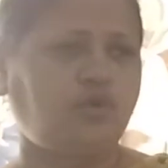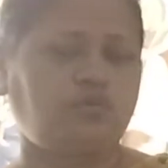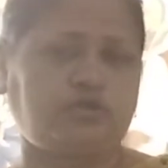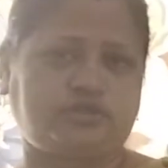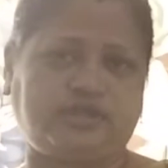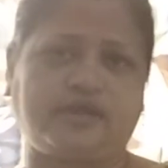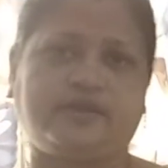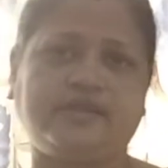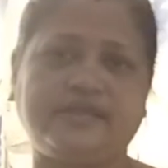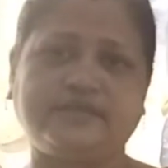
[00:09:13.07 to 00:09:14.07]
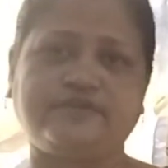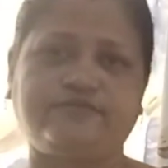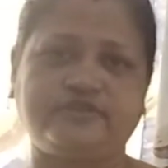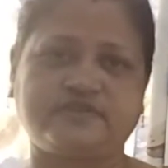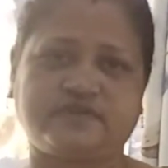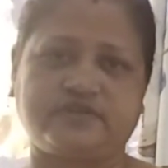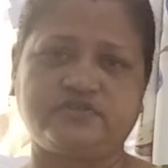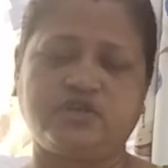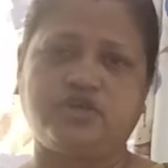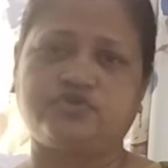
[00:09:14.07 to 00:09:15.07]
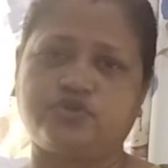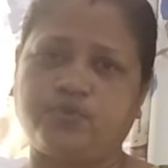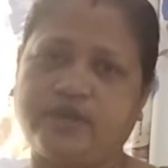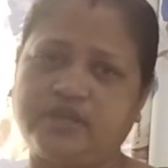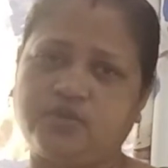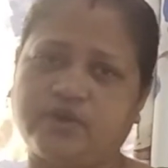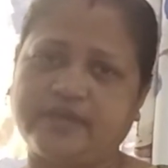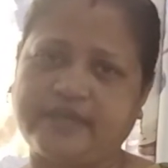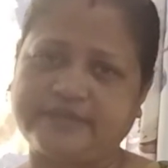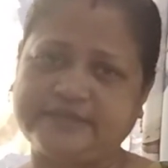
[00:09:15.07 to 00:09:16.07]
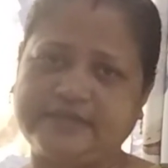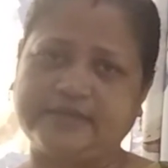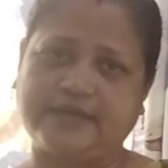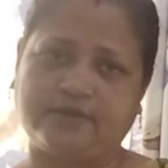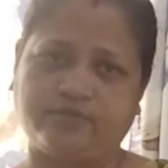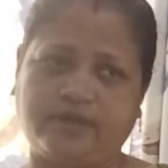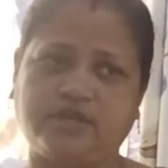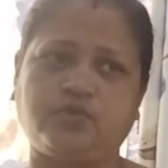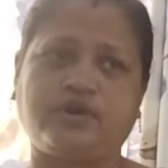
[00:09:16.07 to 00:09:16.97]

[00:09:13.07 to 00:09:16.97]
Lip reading: what, they are negatively charged. So when you are getting when